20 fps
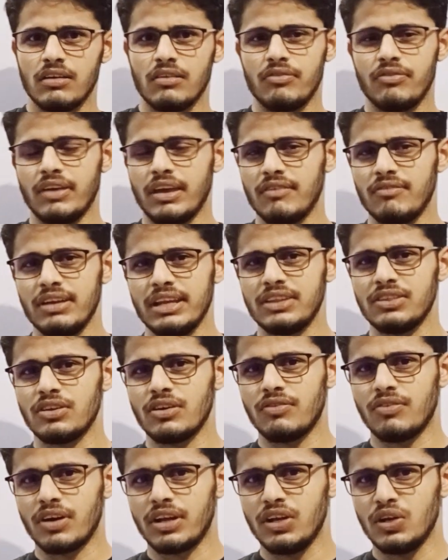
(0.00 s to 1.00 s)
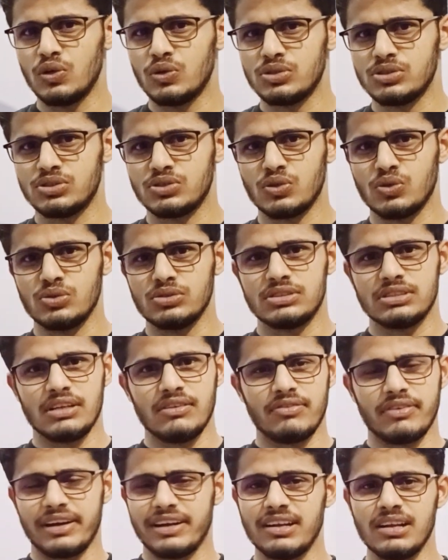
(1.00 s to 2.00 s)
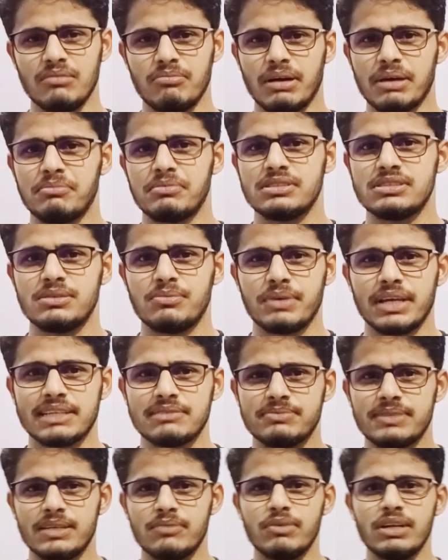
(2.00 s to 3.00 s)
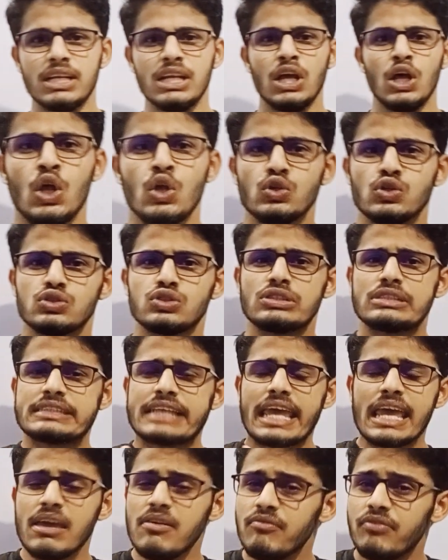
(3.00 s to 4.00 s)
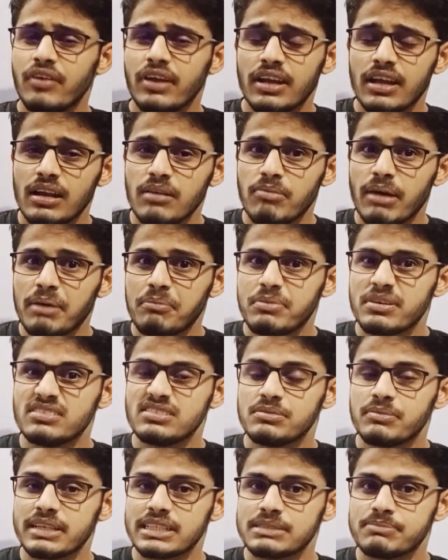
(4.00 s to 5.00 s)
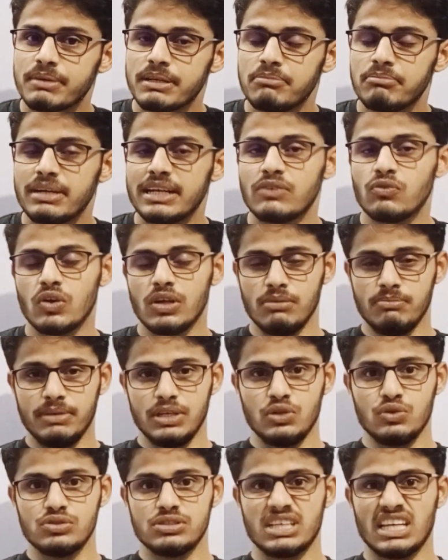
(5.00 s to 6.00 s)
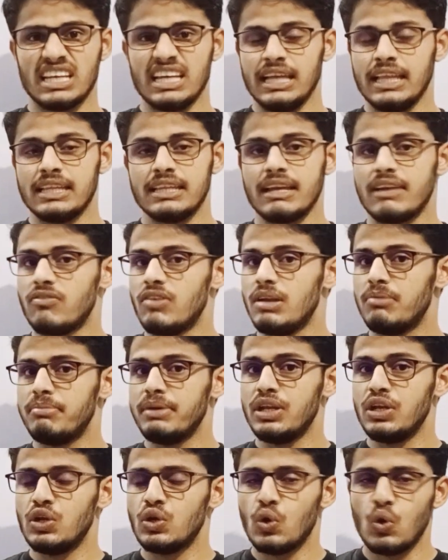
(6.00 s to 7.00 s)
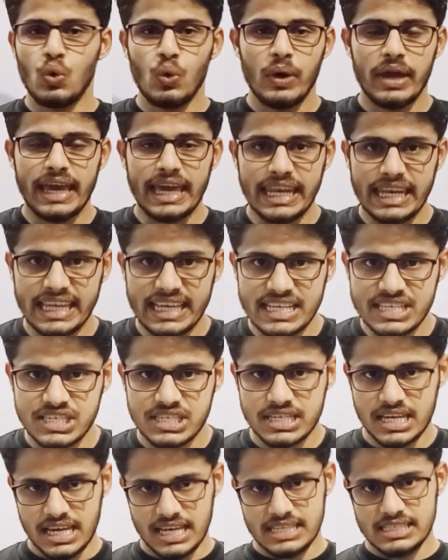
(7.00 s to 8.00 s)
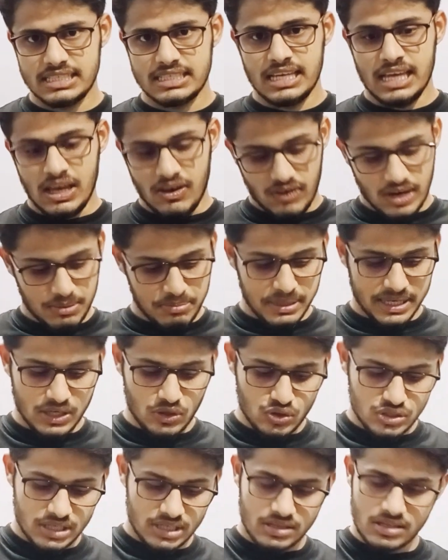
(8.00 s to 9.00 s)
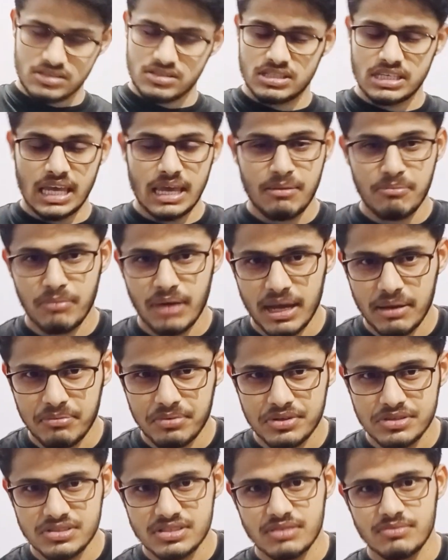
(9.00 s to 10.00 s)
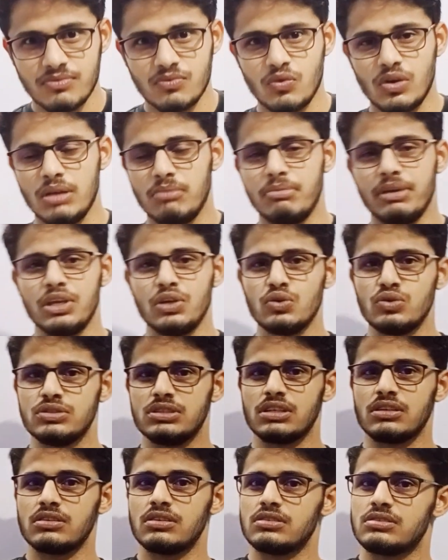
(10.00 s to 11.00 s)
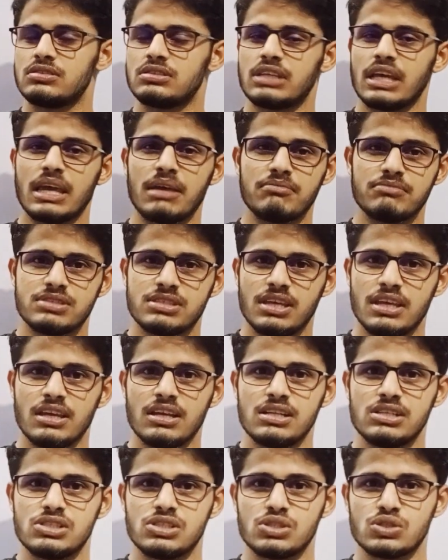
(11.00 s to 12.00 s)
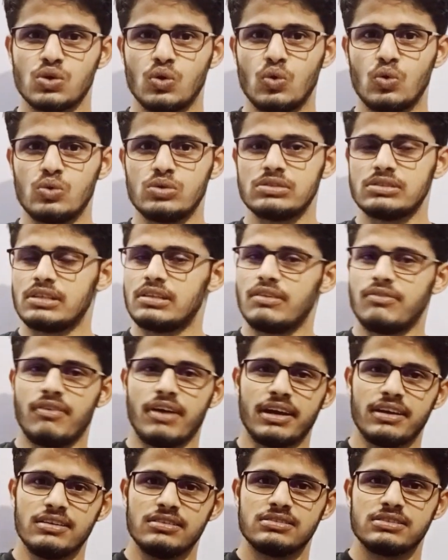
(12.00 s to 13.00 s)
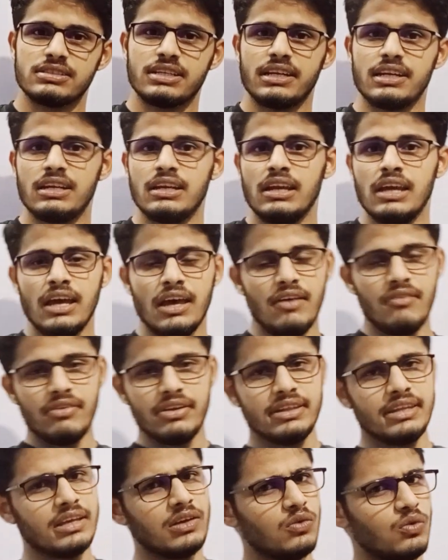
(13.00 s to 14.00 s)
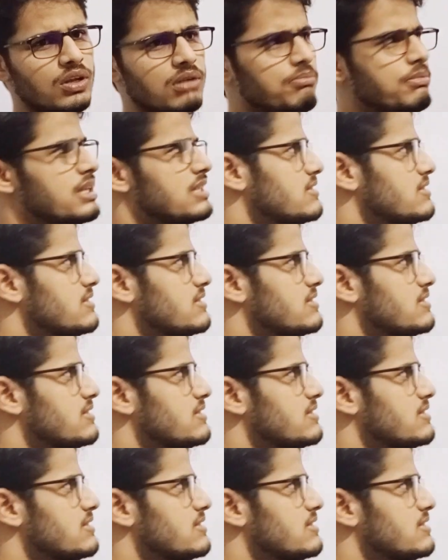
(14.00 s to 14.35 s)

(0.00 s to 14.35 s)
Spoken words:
wavelength of unknown source in Fresnel biprism experiment. So same Fresnel biprism experiment we will be using. There will be no any change. We'll be using the same biprism, we'll be using the same single source and the final screen. Everything will be